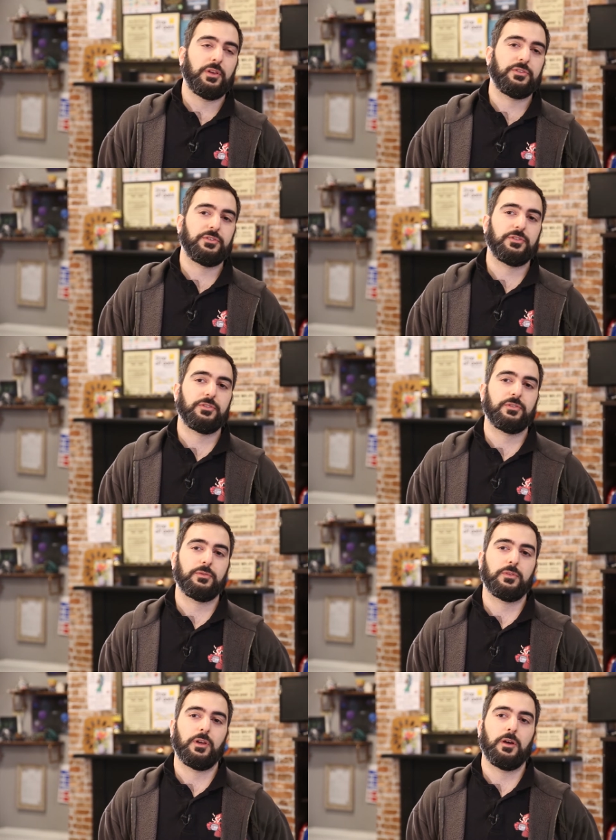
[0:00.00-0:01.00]
us,
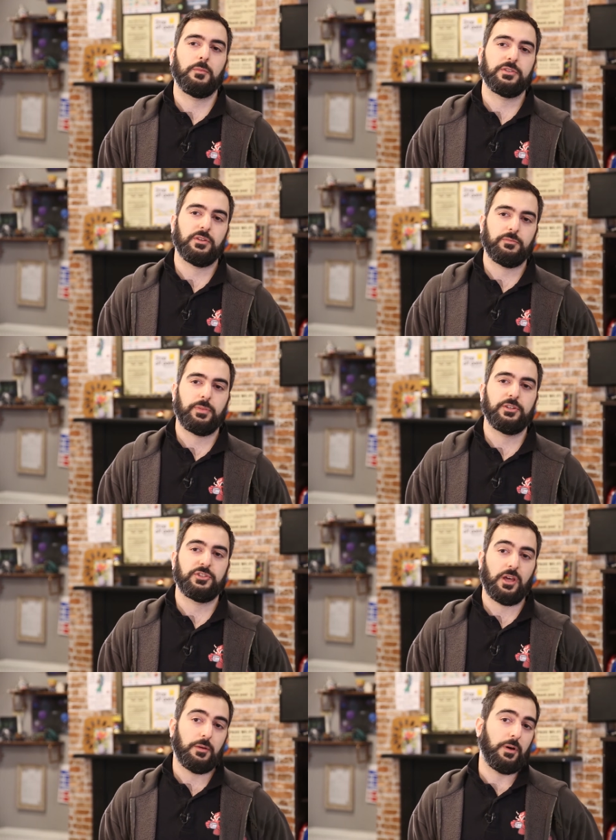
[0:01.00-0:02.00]
uh, myself and Paige,
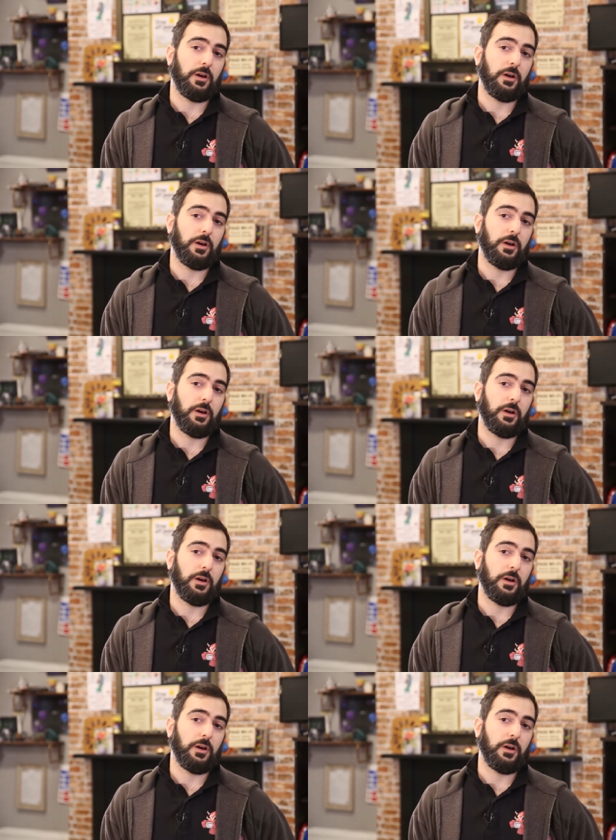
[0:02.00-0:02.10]
set up